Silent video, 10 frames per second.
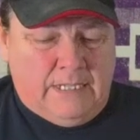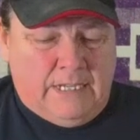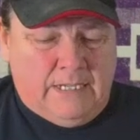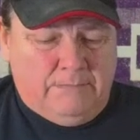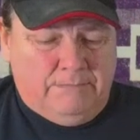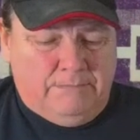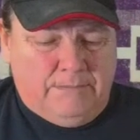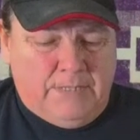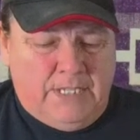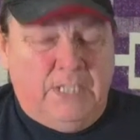um,
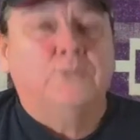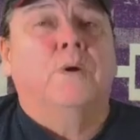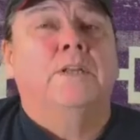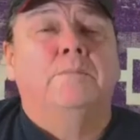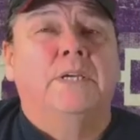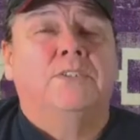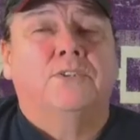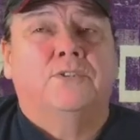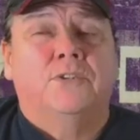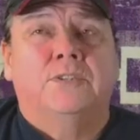it is one of the biggest
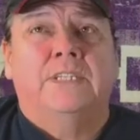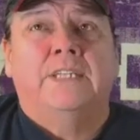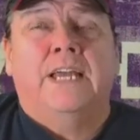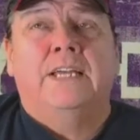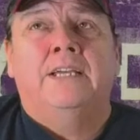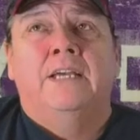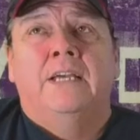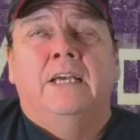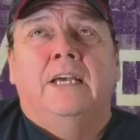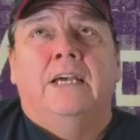concerns. And they,
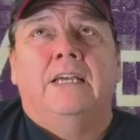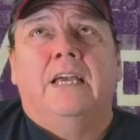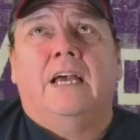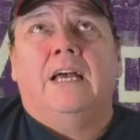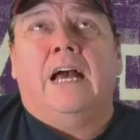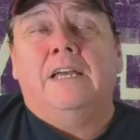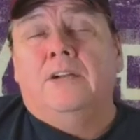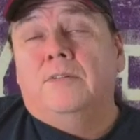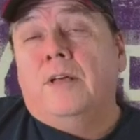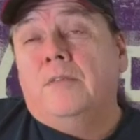you
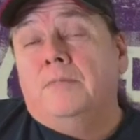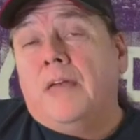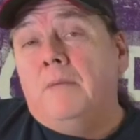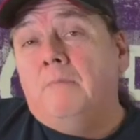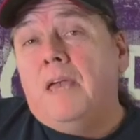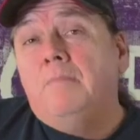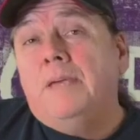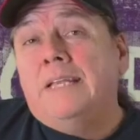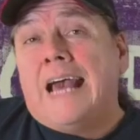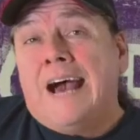know, they may
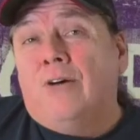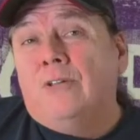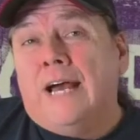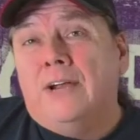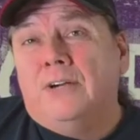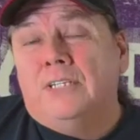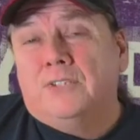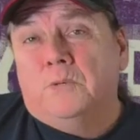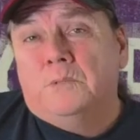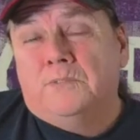be an outlier in
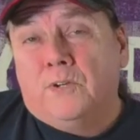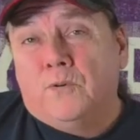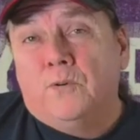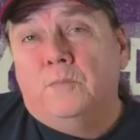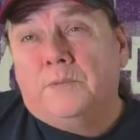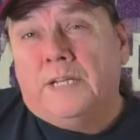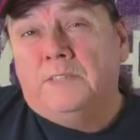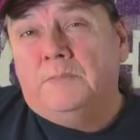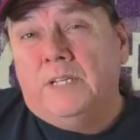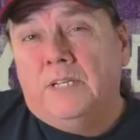terms of a group that
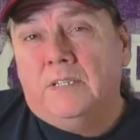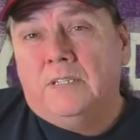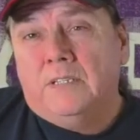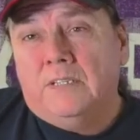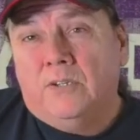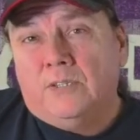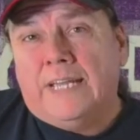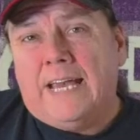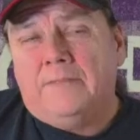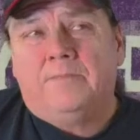is being looked
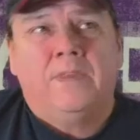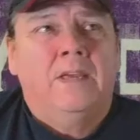at.